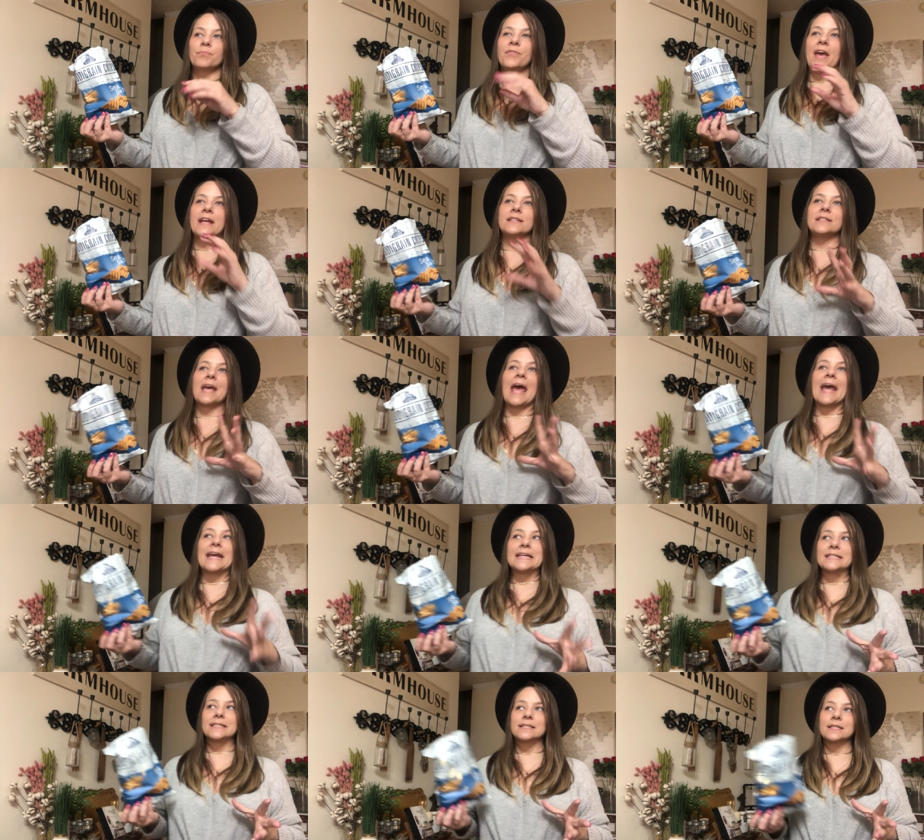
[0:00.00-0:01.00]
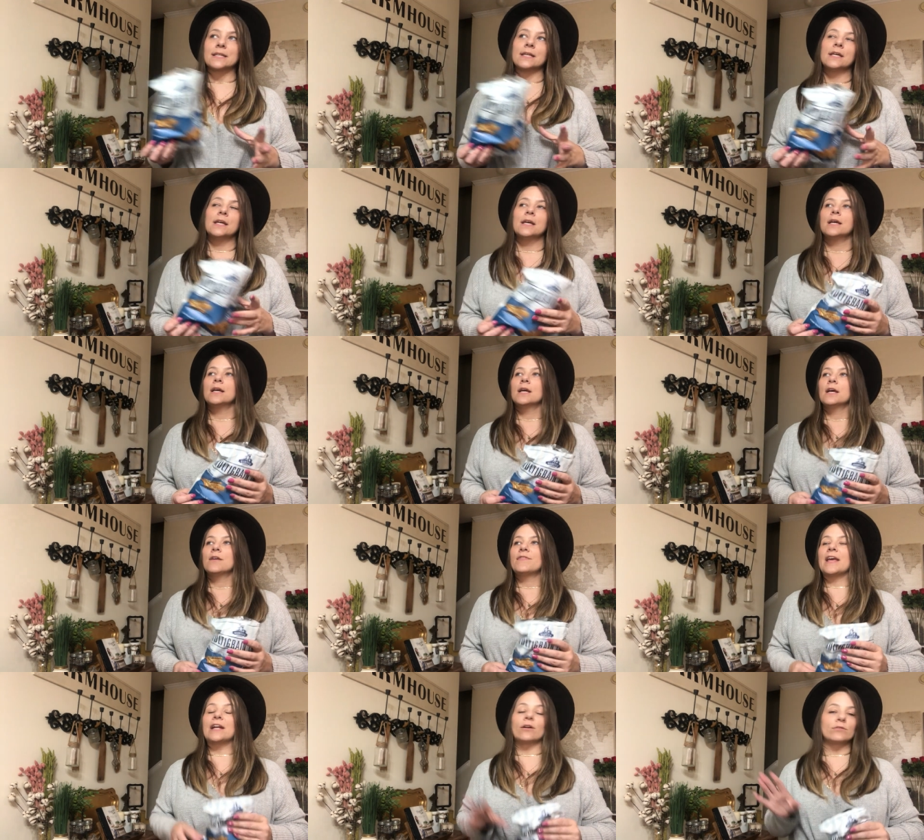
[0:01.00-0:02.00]
They taste,
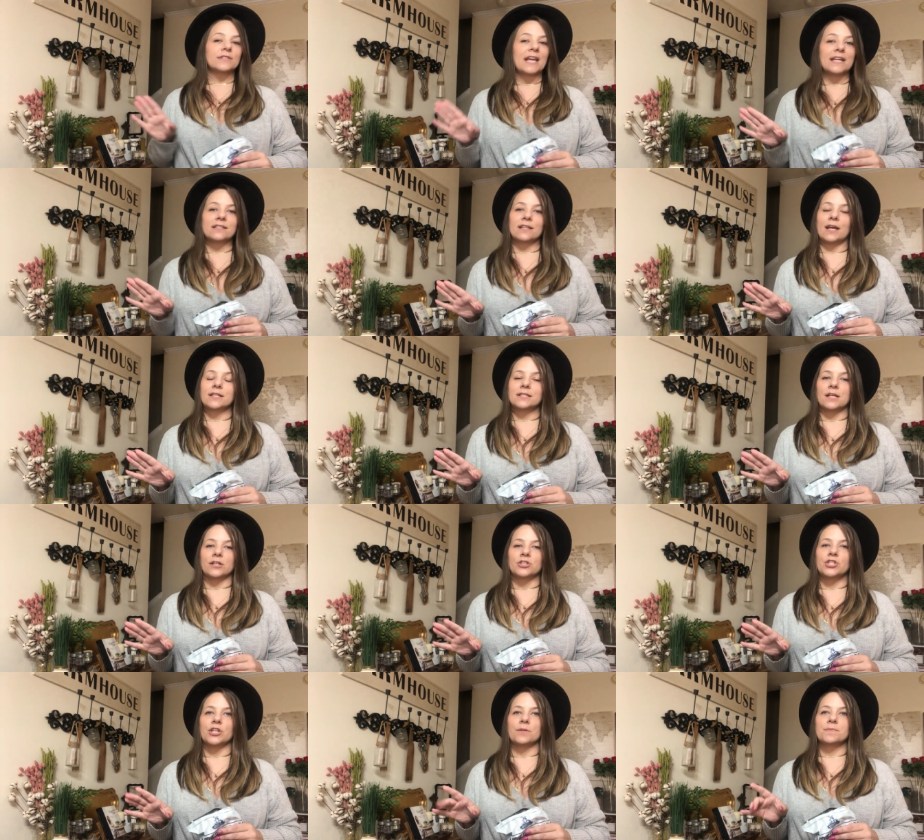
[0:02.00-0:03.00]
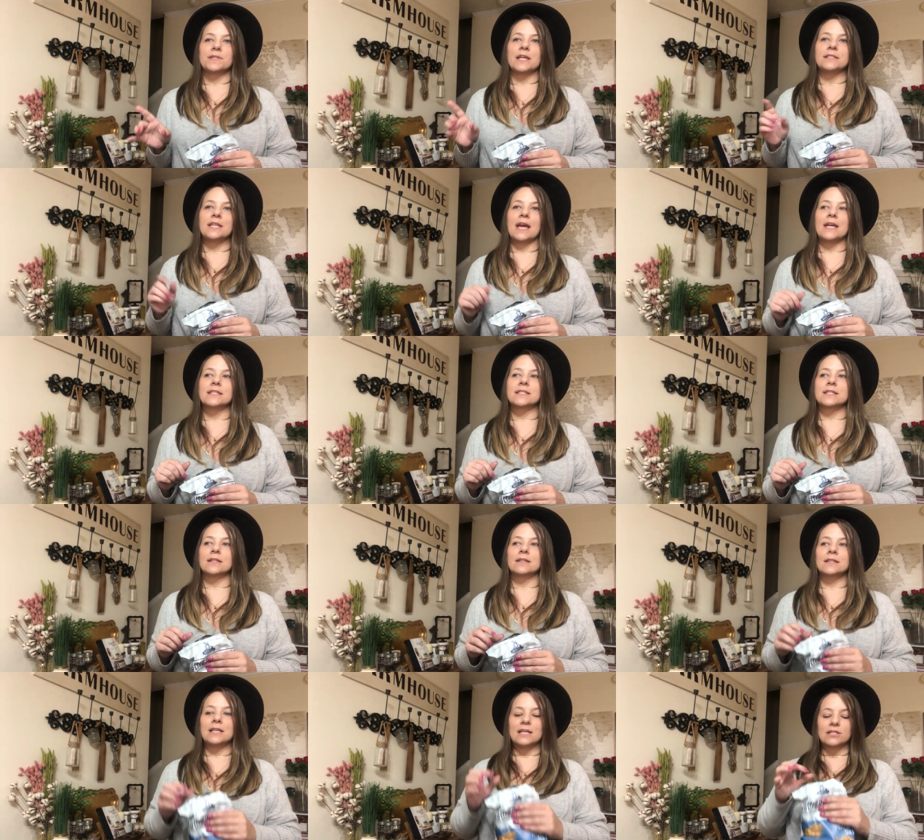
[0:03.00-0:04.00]
they don't taste like sun chips. They
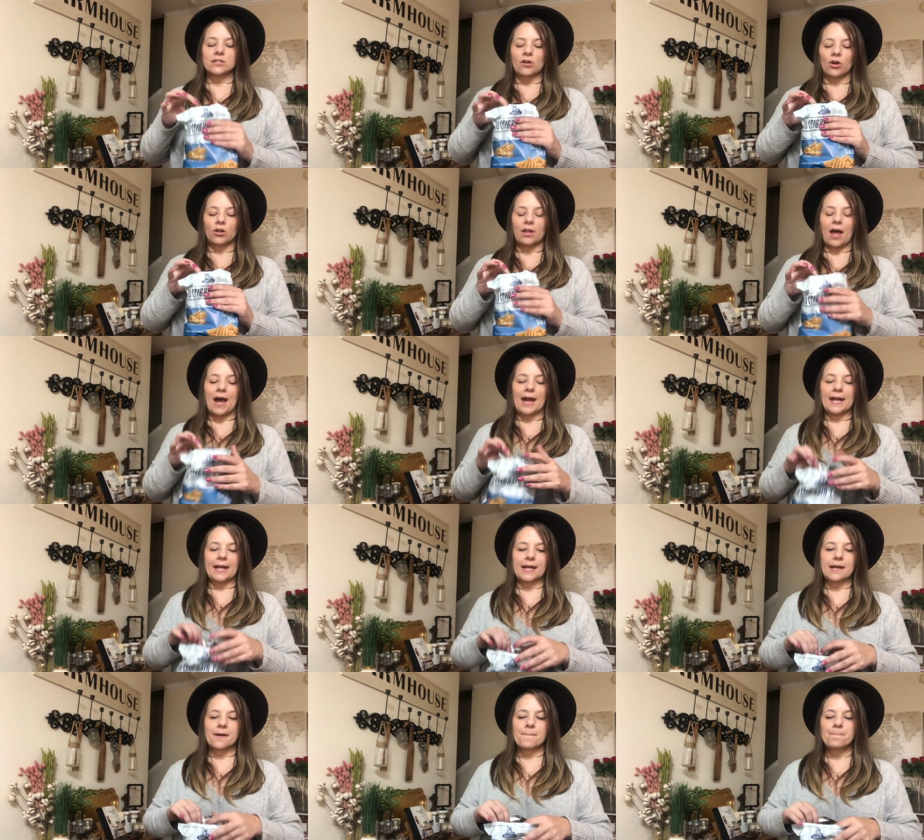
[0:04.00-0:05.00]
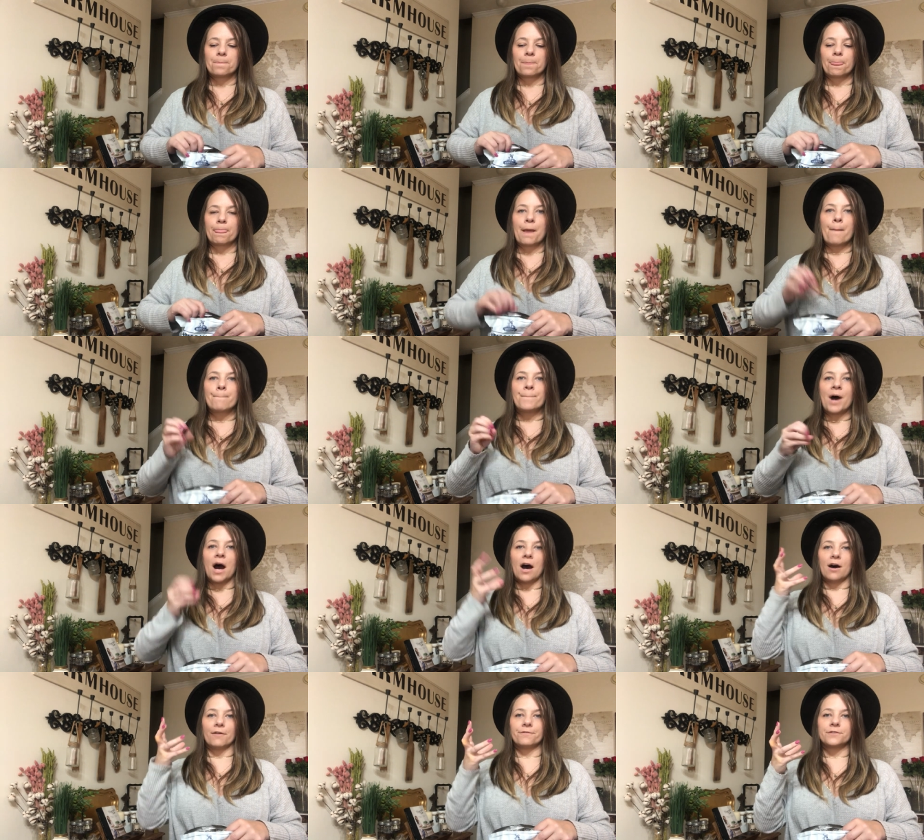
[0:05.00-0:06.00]
taste, these are like
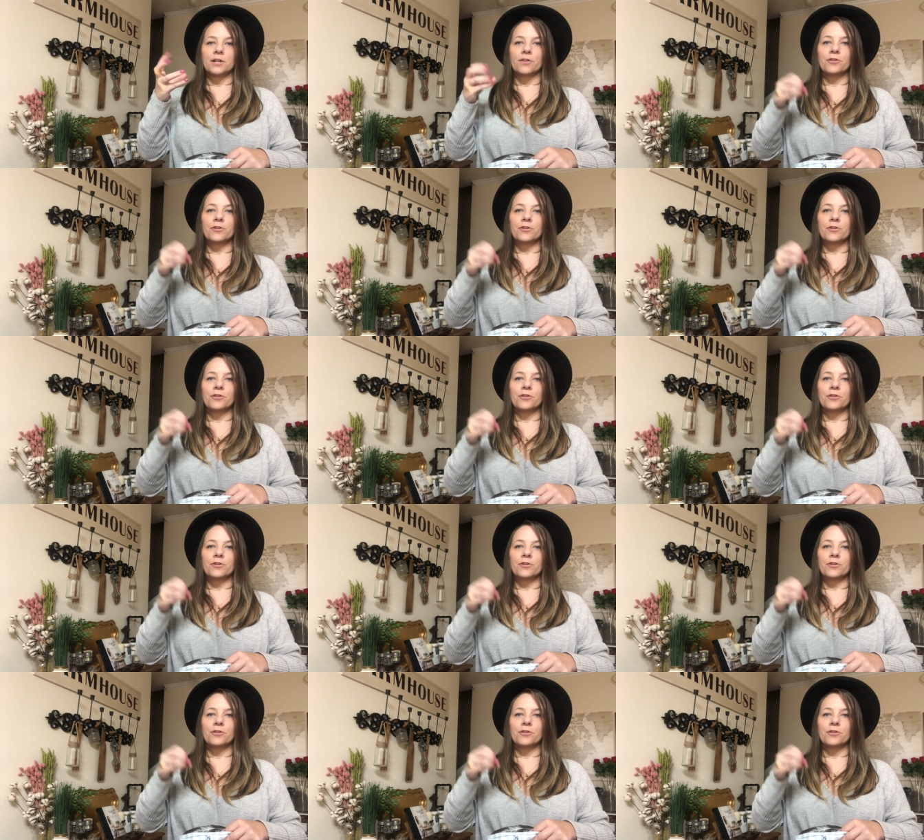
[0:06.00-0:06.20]
puffed.